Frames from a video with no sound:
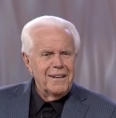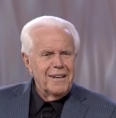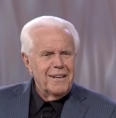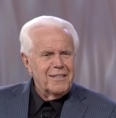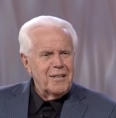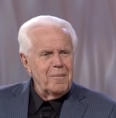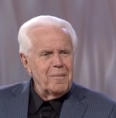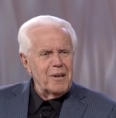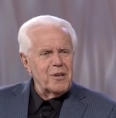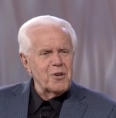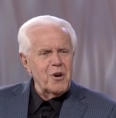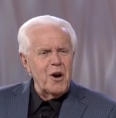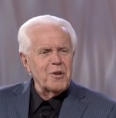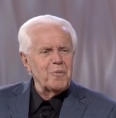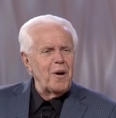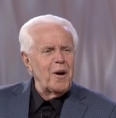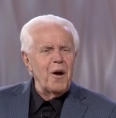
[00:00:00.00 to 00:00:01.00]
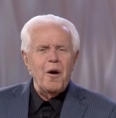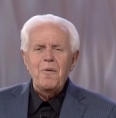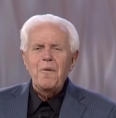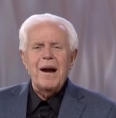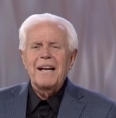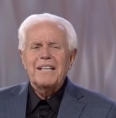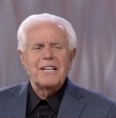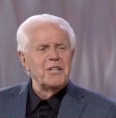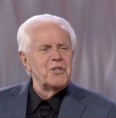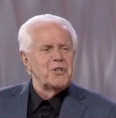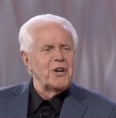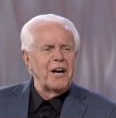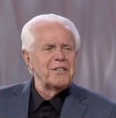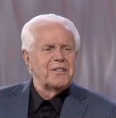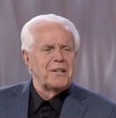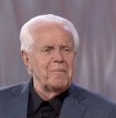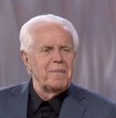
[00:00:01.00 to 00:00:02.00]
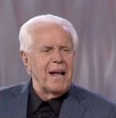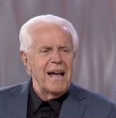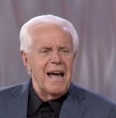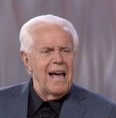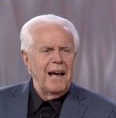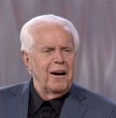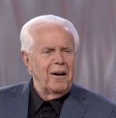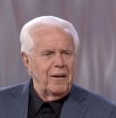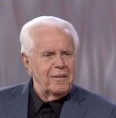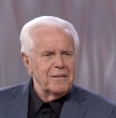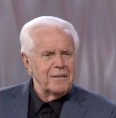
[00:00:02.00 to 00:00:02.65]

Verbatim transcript: See, when the church world already then judged him to hell.